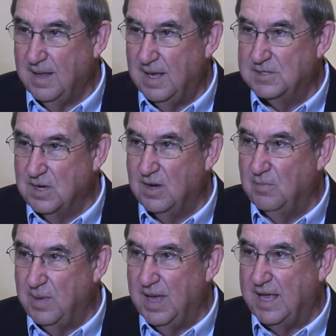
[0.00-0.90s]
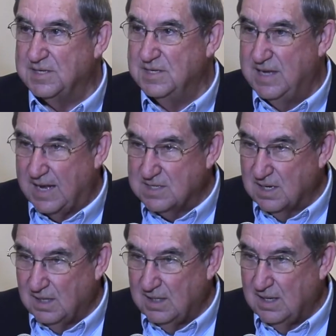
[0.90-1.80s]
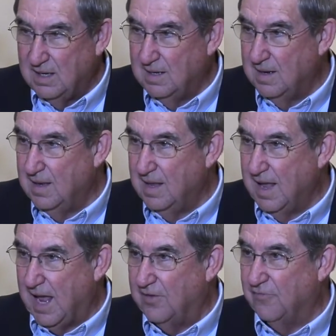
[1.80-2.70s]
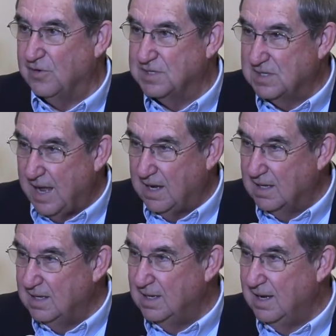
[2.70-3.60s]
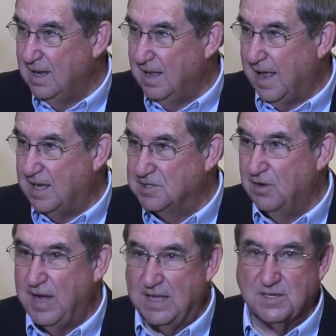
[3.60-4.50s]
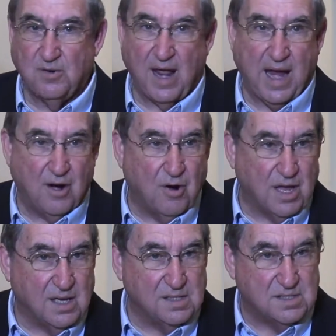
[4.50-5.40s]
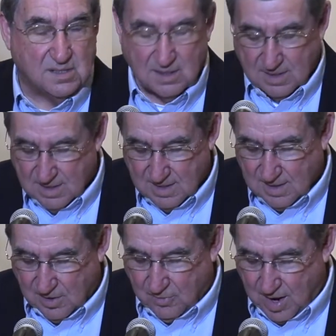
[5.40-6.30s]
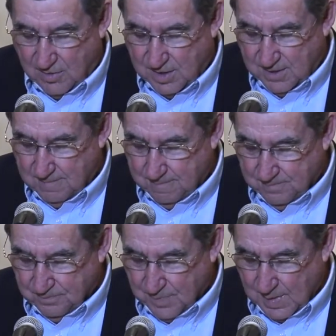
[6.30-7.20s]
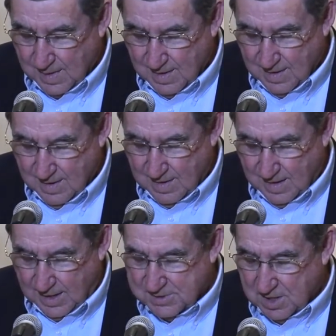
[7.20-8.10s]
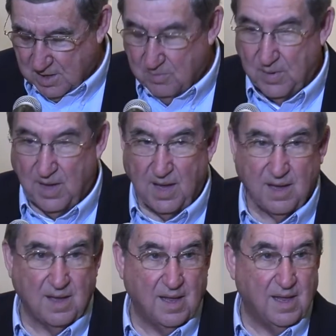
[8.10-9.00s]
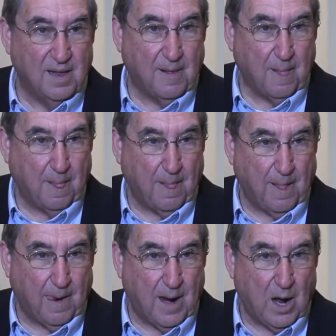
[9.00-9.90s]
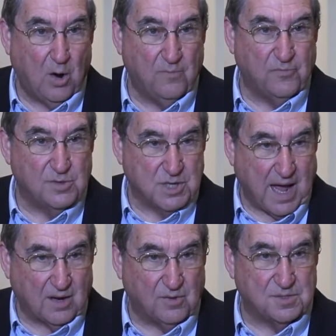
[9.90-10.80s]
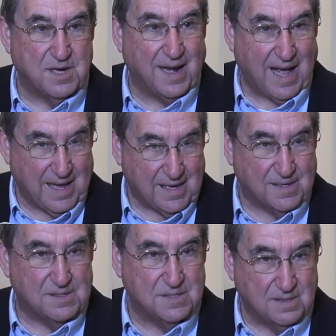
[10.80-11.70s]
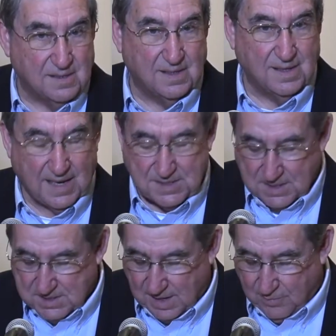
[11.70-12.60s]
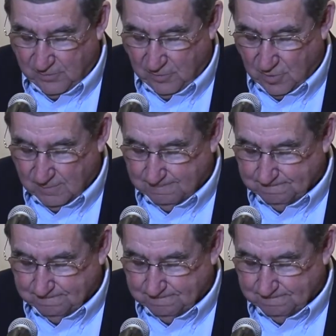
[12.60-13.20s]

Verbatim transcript: It's going to be as desolate and forsaken as the desert areas around it. It's going to be home for jackals and hyenas, as he said before.